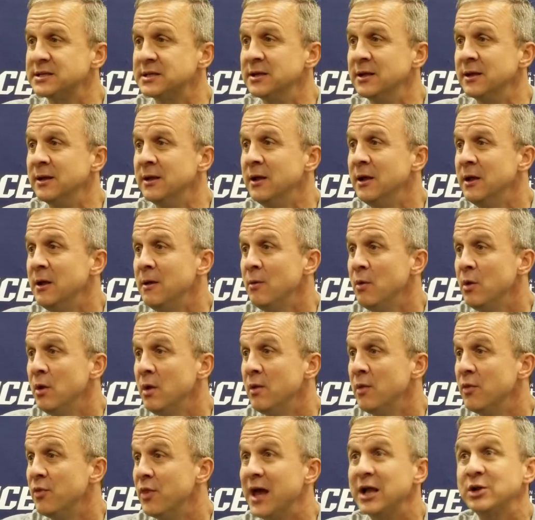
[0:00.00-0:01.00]
and
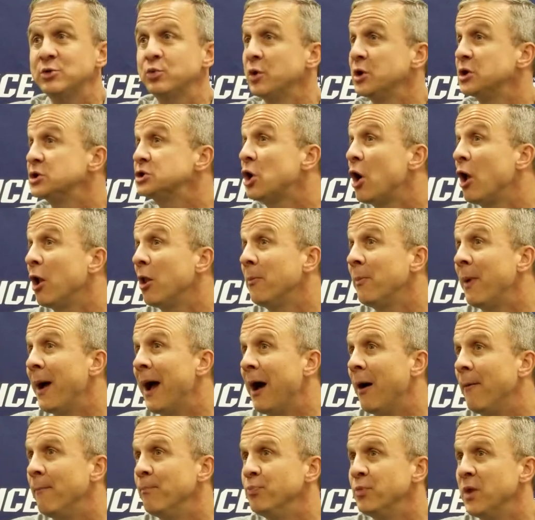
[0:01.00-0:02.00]
that's what it's all
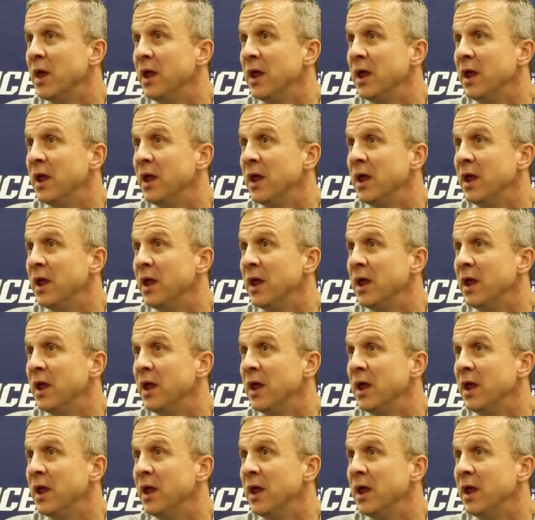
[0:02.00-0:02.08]
about.